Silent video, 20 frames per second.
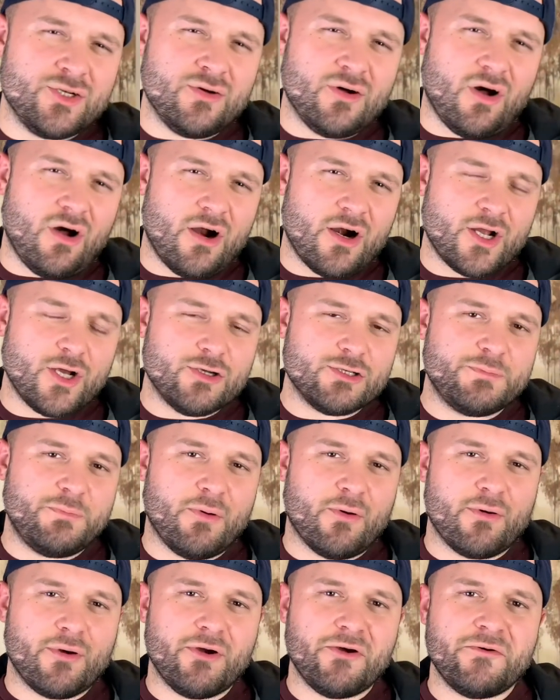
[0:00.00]
Argos
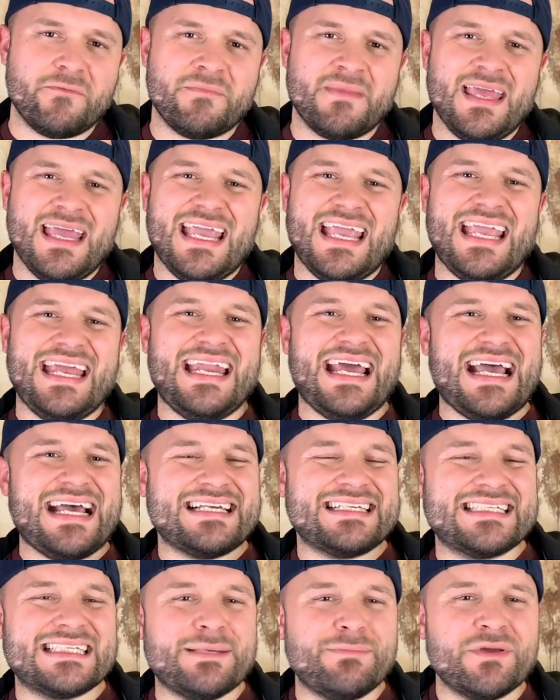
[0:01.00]
Pour Homme. It
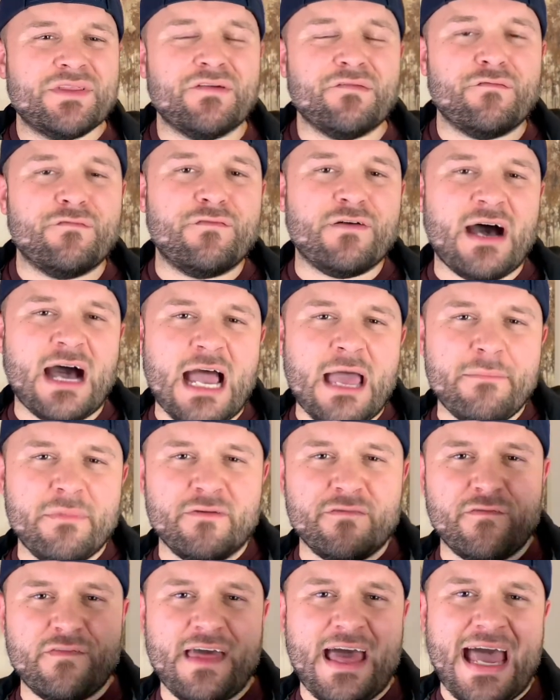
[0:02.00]
has some of the vibe
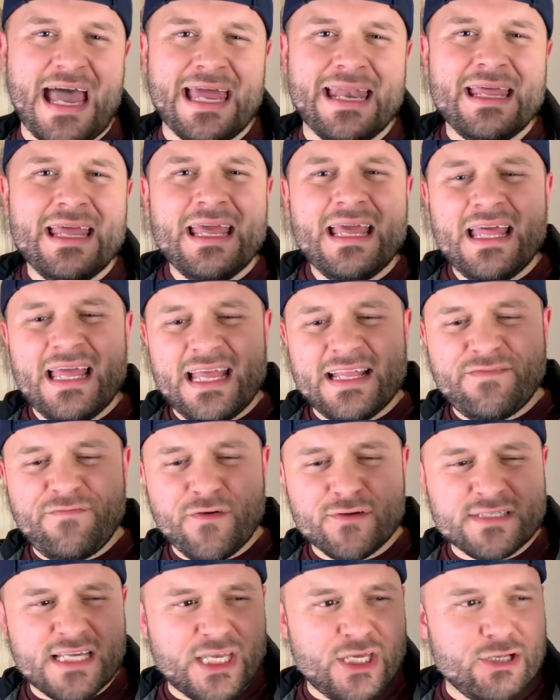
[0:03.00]
of that. It
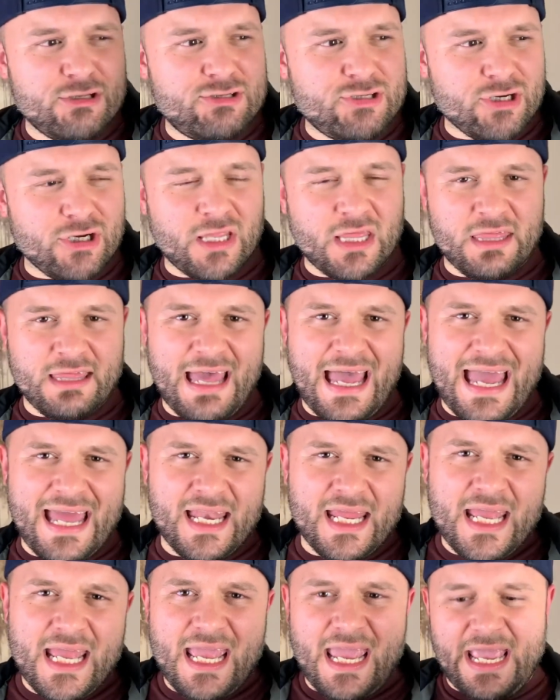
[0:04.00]
feels like you took
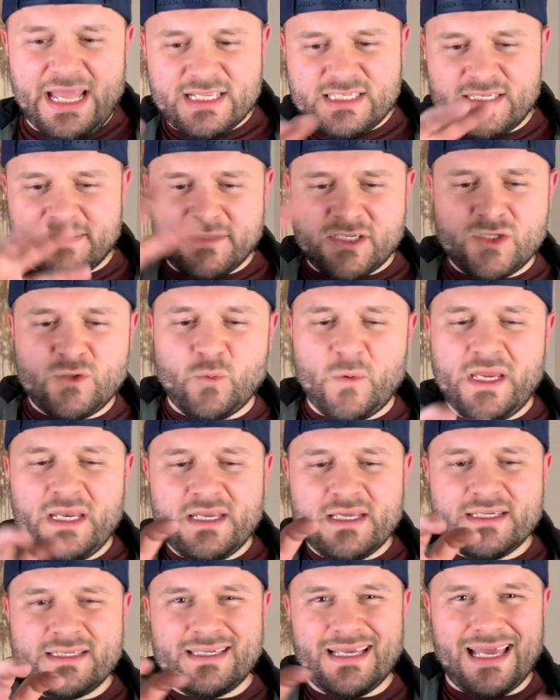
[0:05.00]
that and some
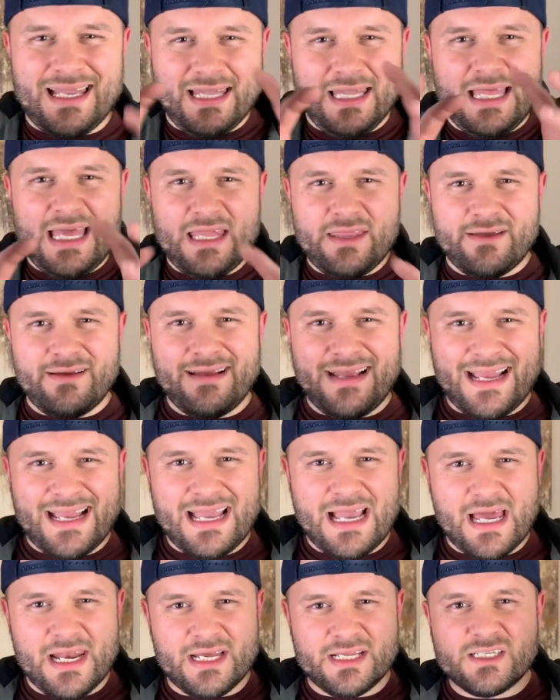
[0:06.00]
sweetness and leather and
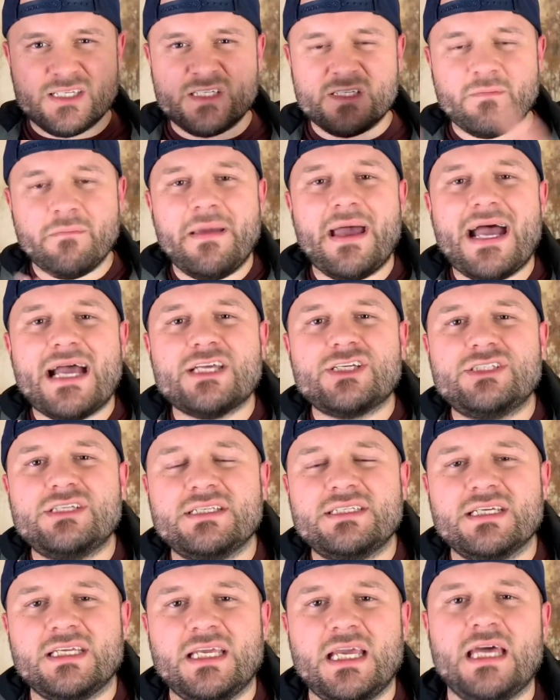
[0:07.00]
kind of smashed it
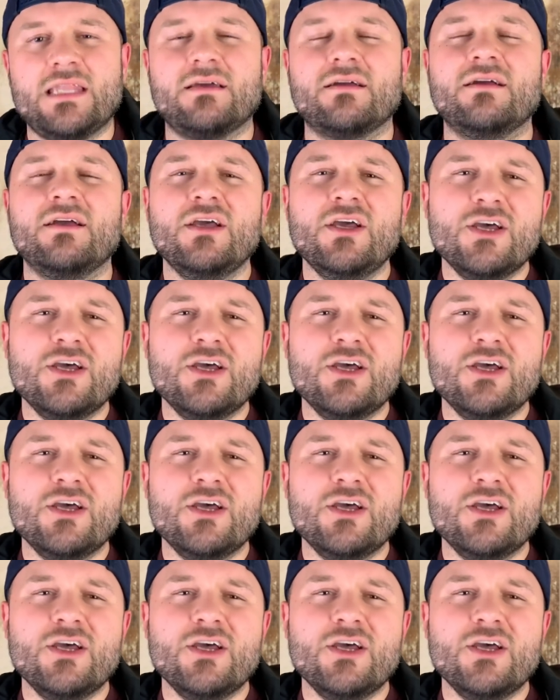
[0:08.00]
together.